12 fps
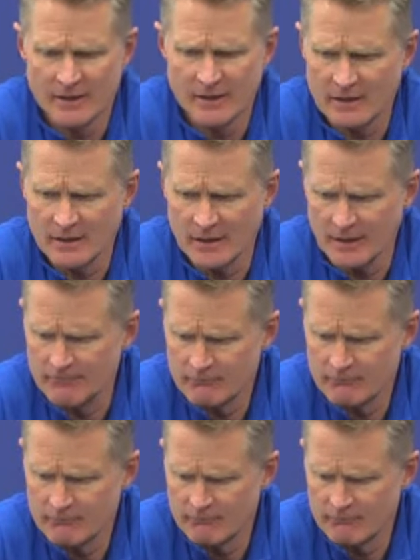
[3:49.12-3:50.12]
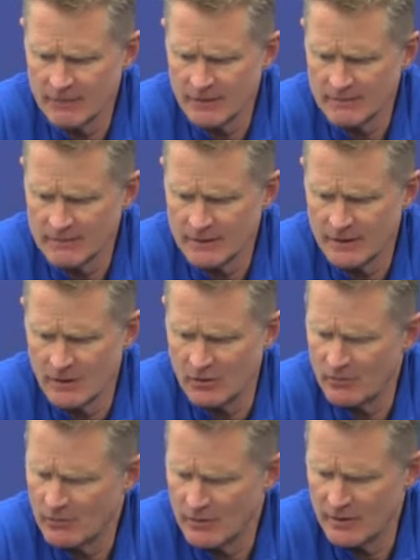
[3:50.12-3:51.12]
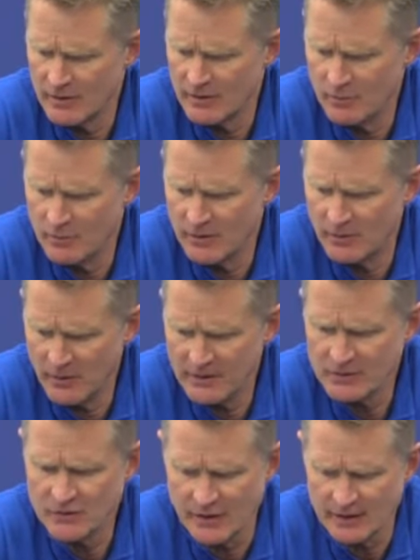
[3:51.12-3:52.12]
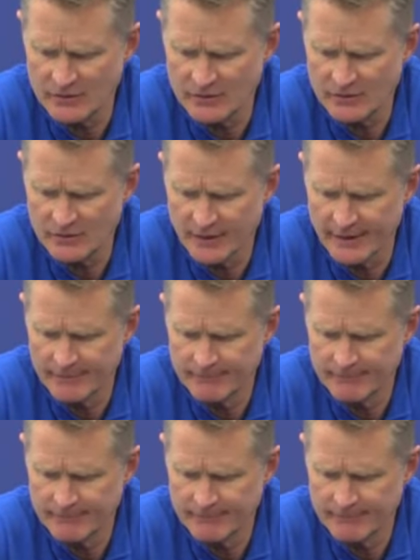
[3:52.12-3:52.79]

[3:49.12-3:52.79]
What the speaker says: I think, you know, the biggest thing is